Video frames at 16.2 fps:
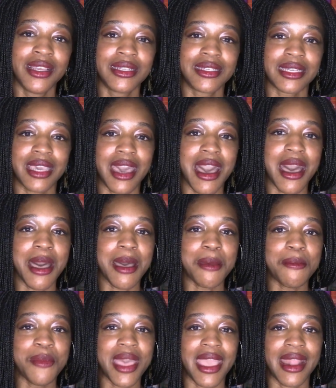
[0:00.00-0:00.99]
to
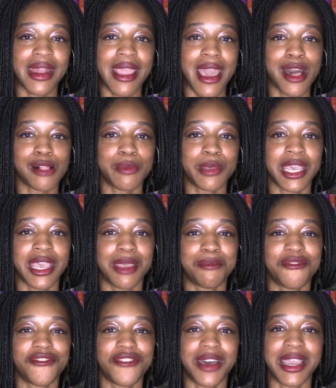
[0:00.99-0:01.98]
come and help
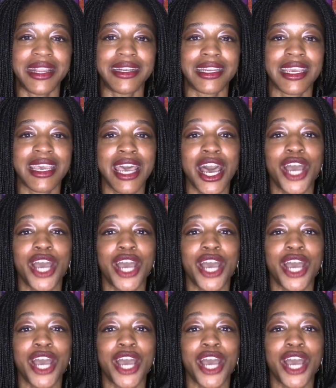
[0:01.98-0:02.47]
him find